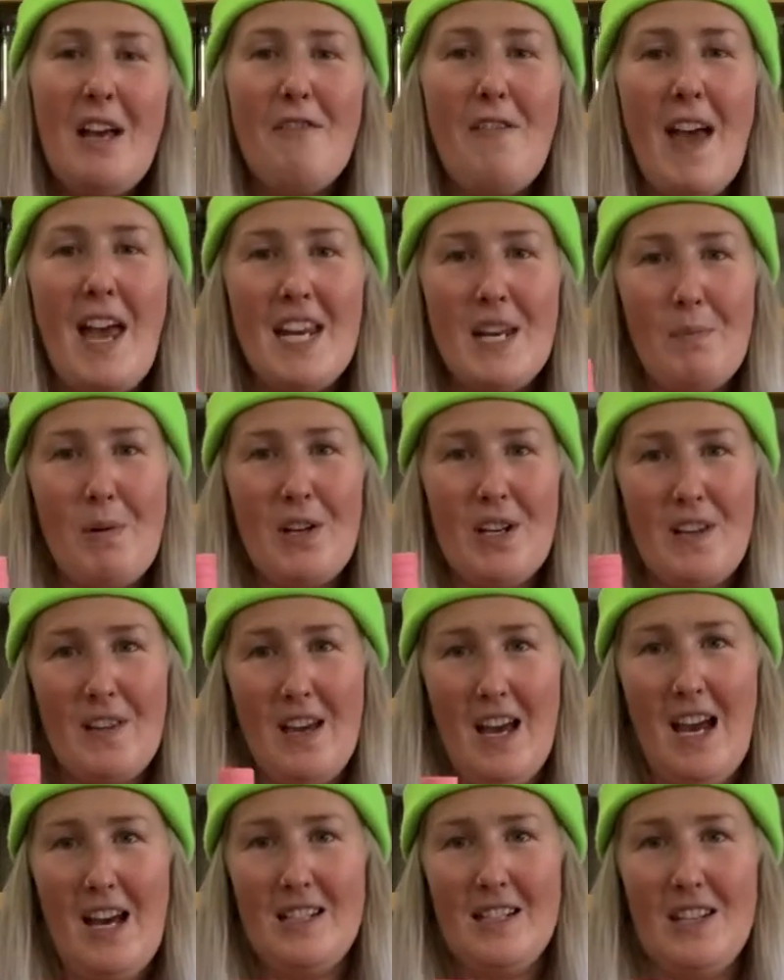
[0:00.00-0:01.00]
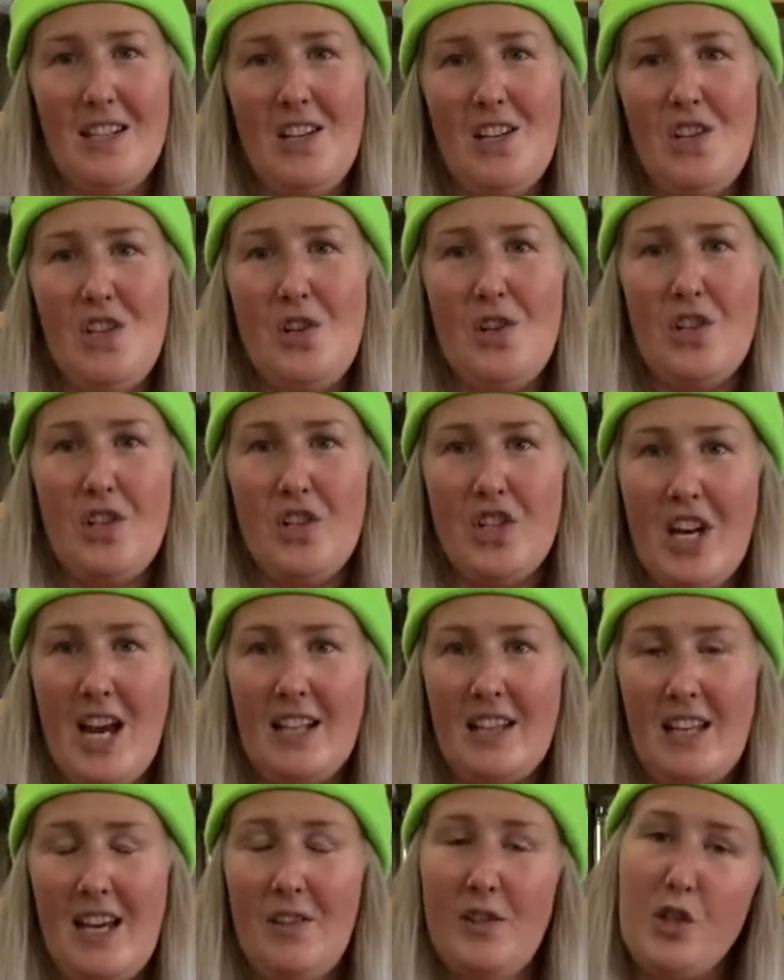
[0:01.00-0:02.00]
For anybody that hasn't, you can
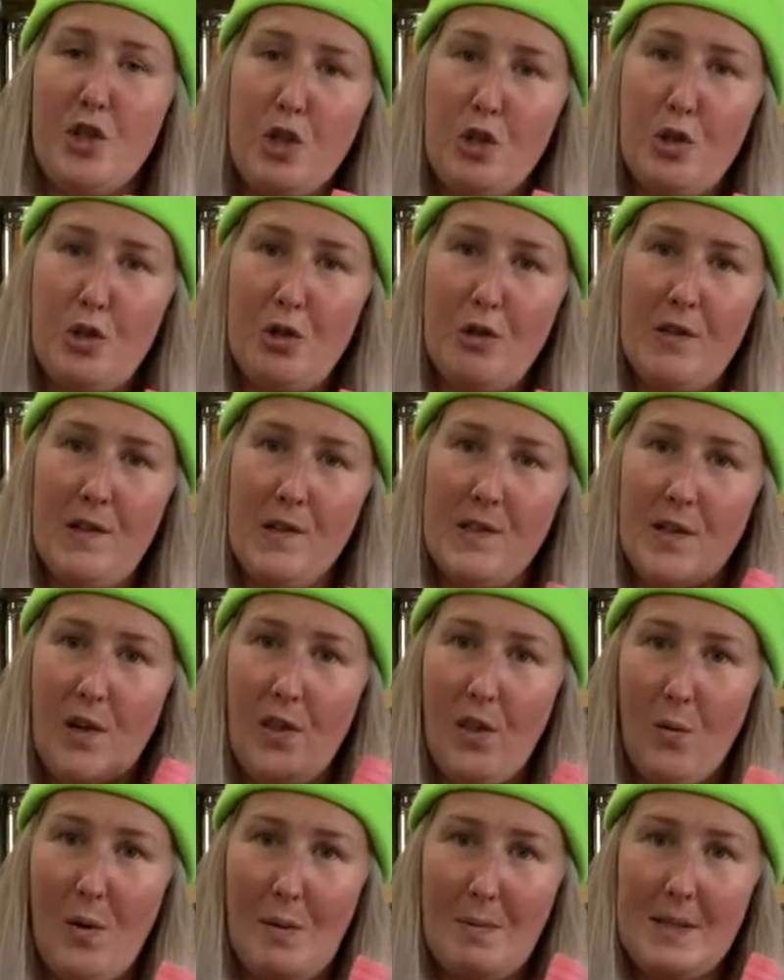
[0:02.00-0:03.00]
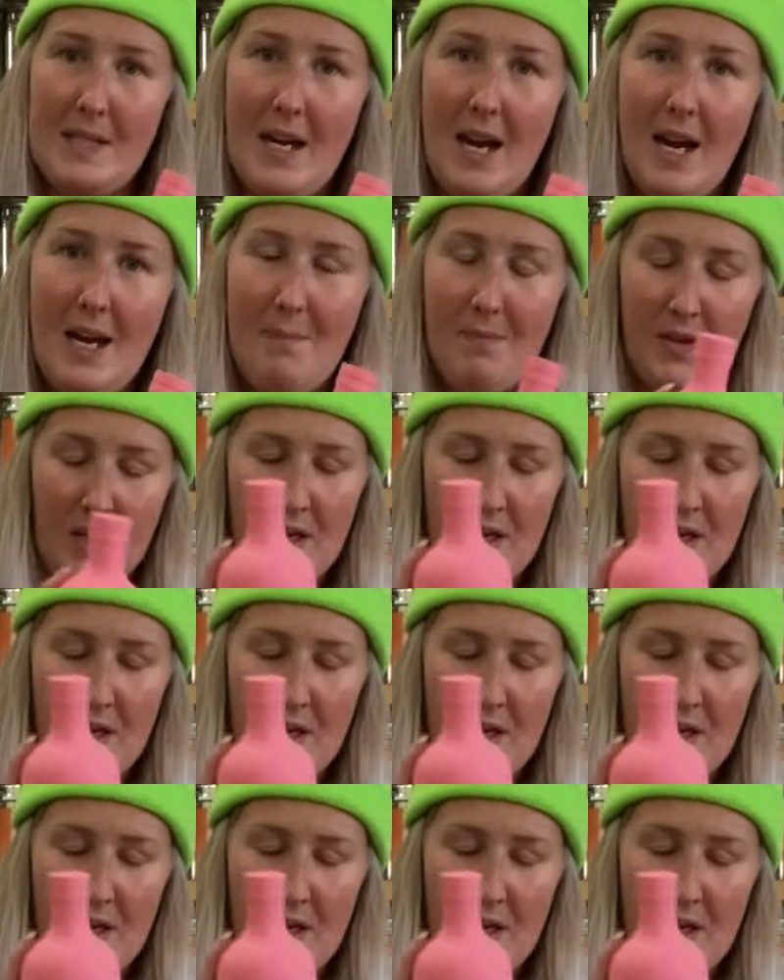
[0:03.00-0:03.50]
check out the tutorials on the website.